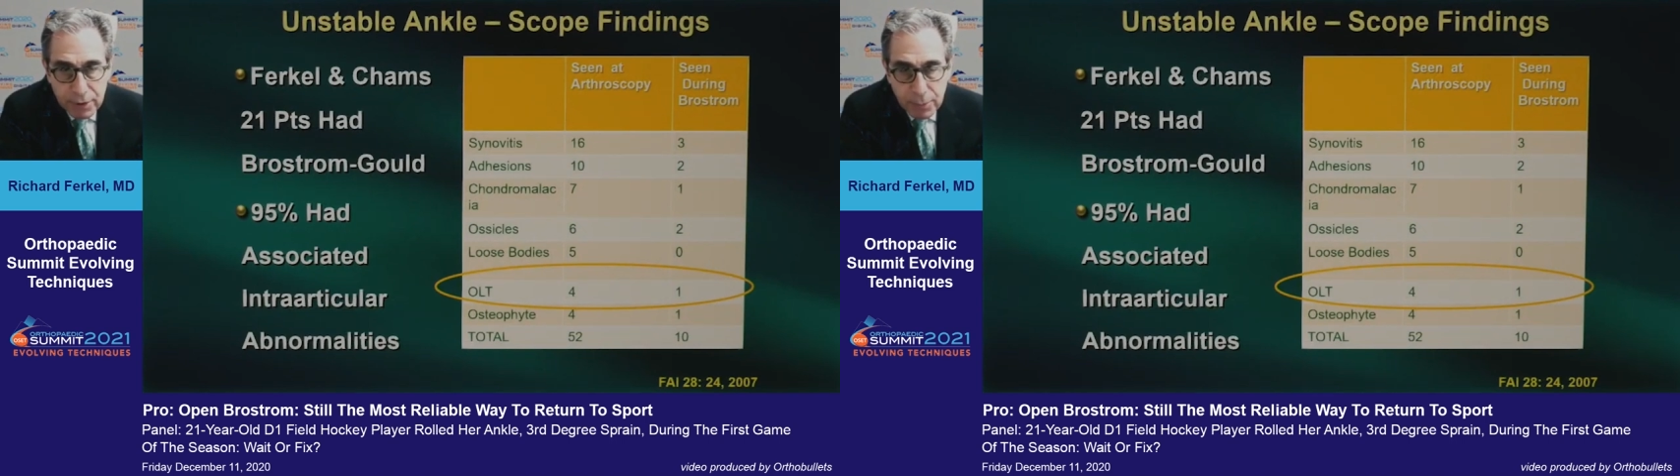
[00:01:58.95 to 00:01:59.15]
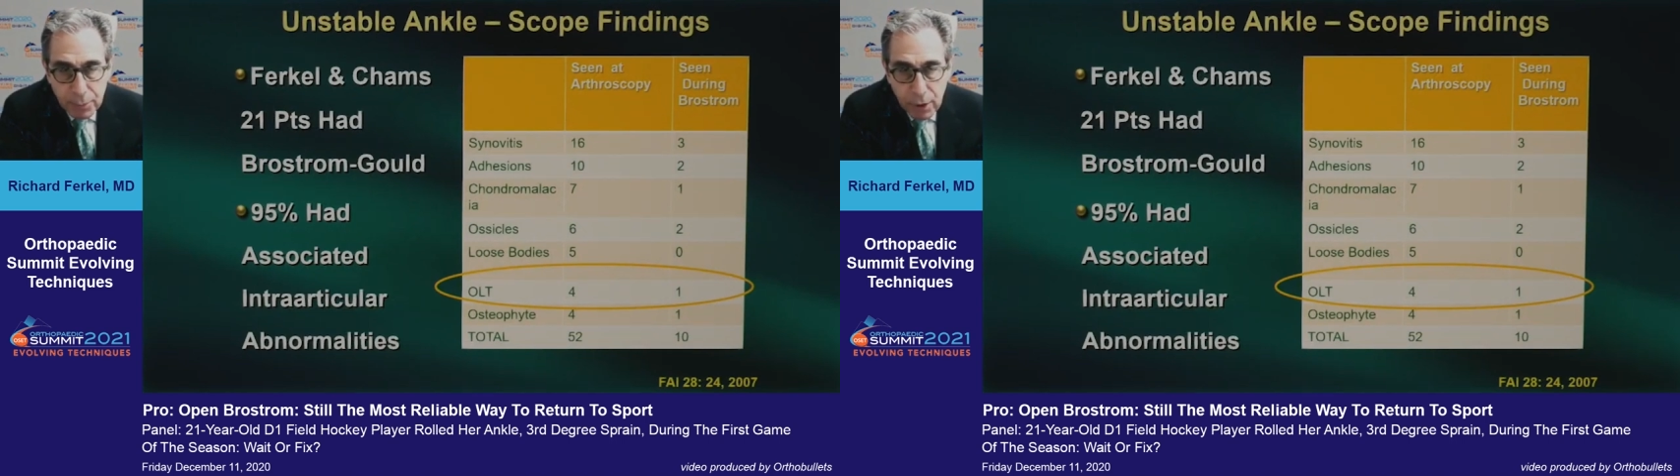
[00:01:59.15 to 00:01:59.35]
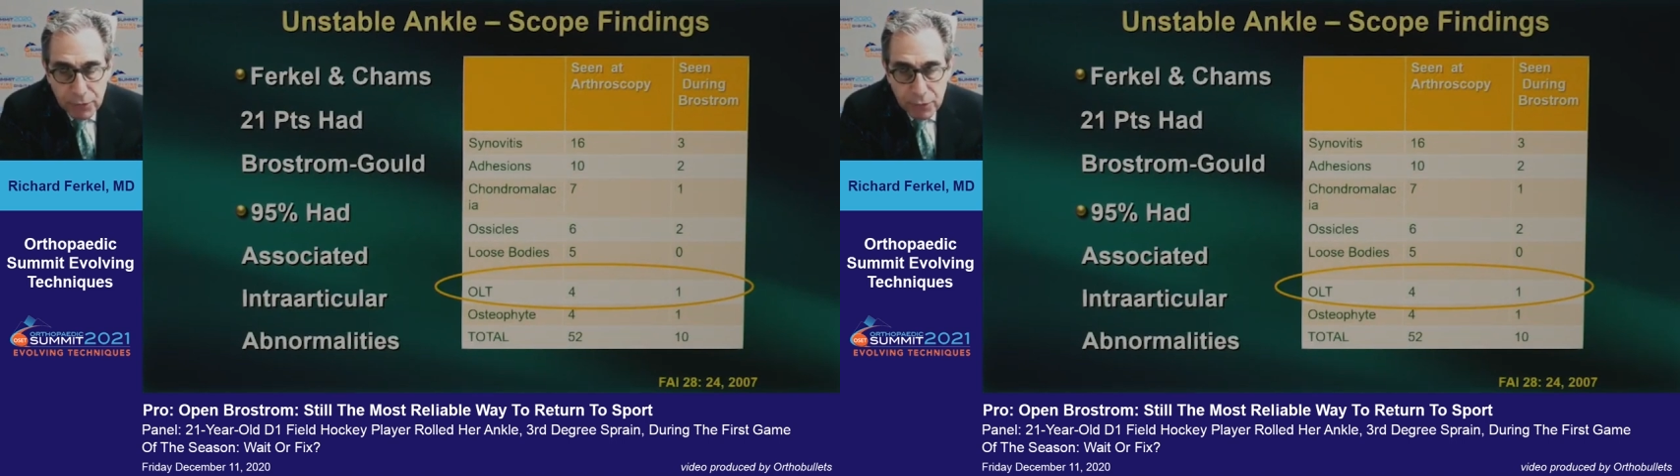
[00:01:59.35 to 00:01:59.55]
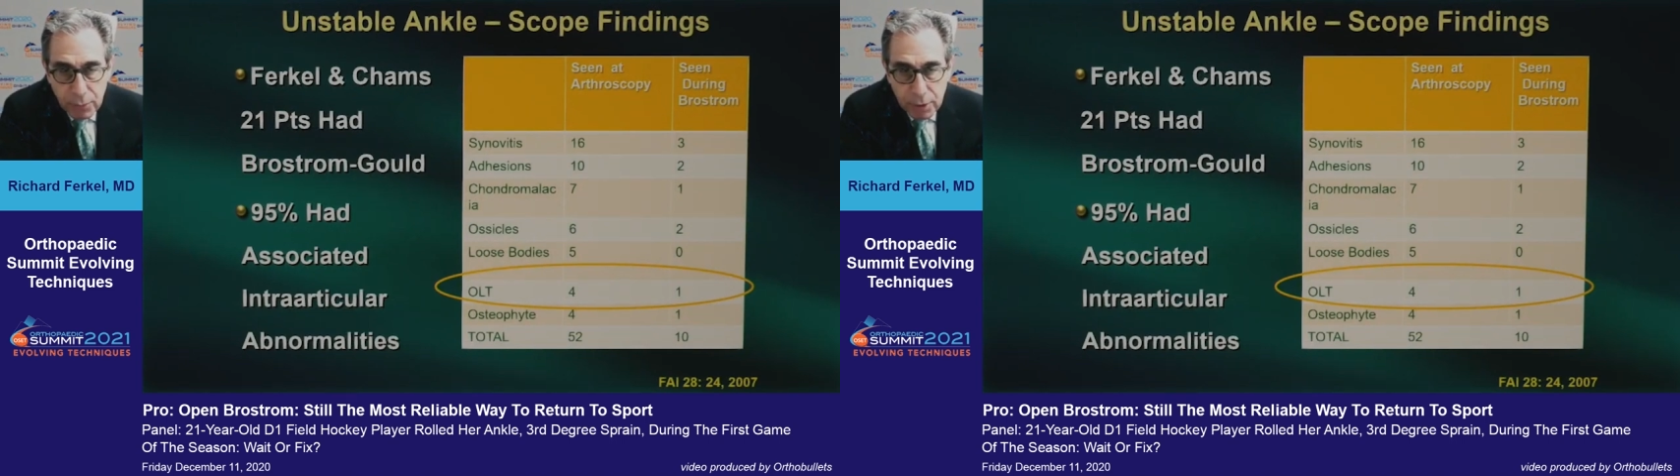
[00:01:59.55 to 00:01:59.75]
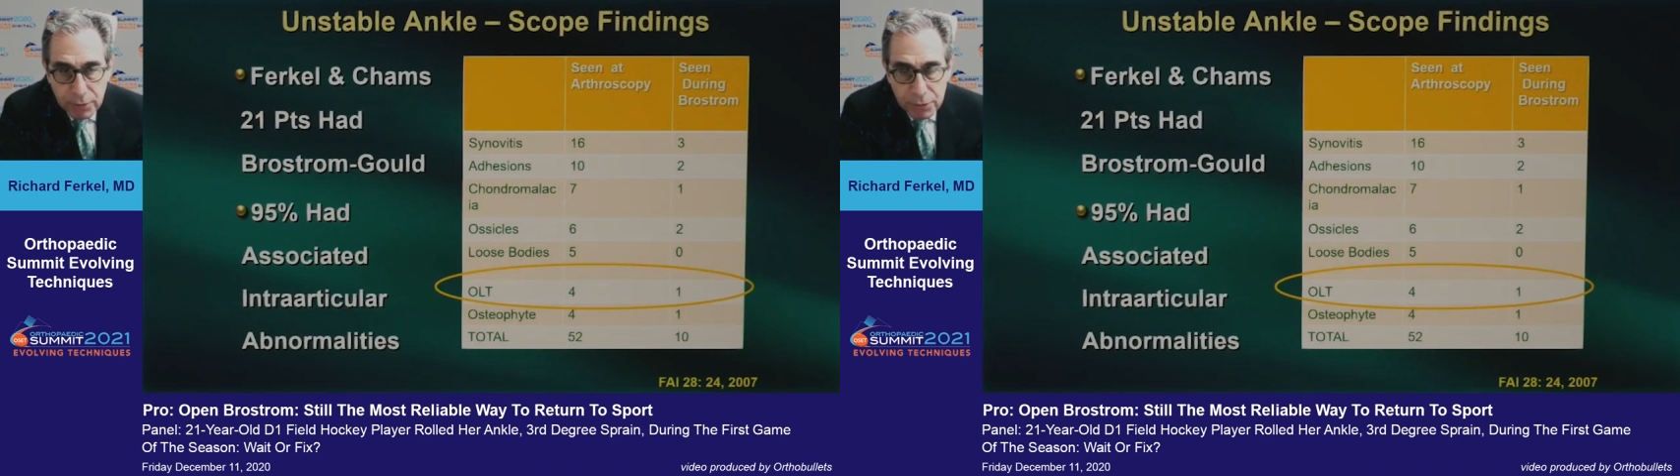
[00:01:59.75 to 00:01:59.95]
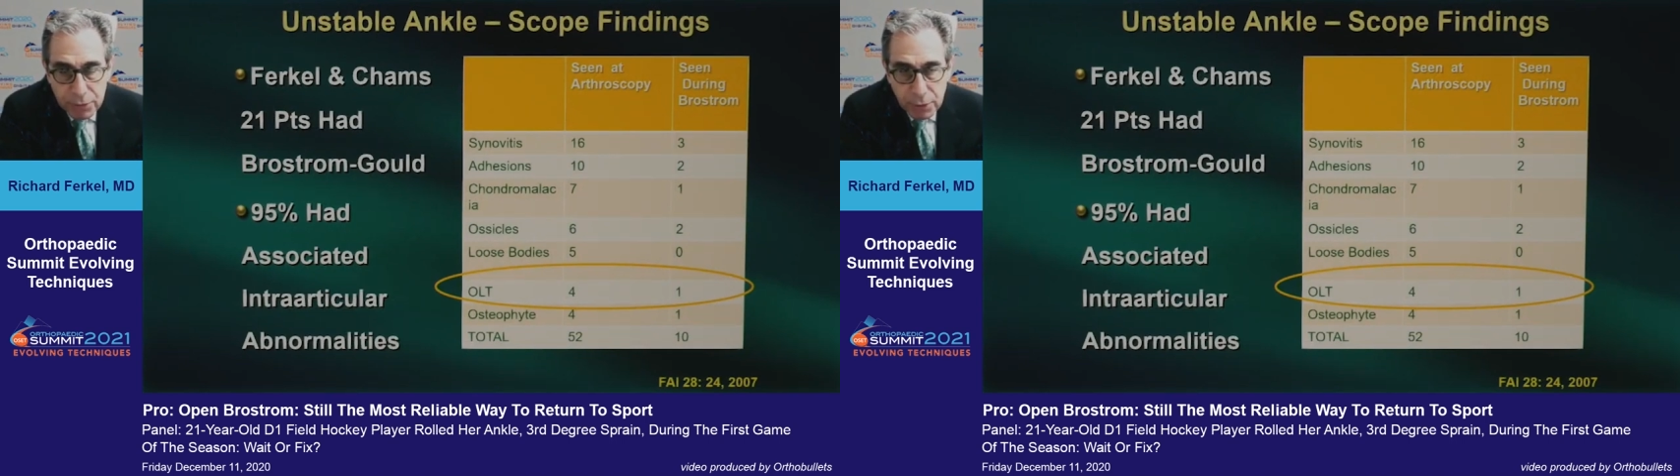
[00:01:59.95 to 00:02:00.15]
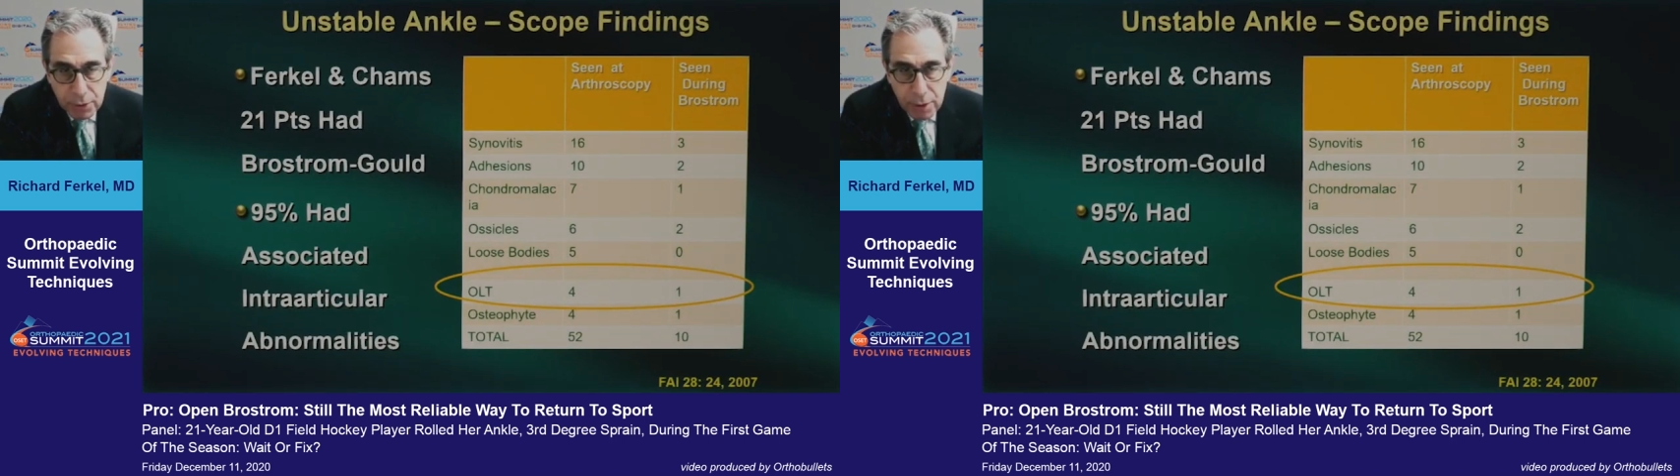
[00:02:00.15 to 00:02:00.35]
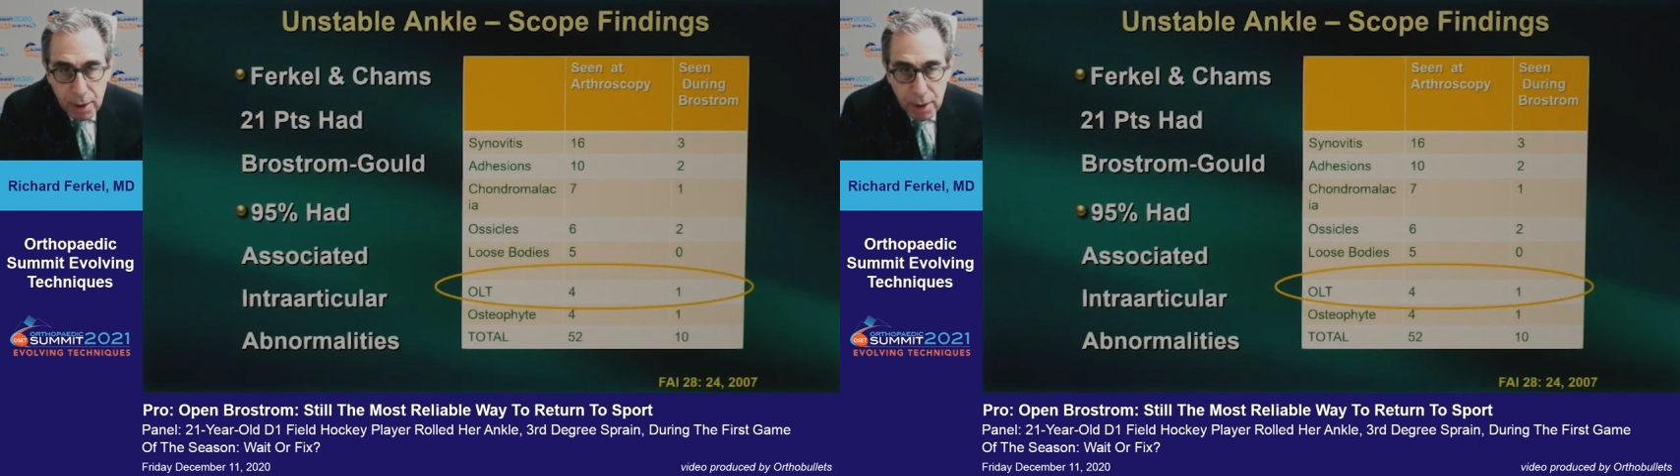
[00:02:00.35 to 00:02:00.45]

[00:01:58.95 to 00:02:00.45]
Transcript: in the Brostrom also showed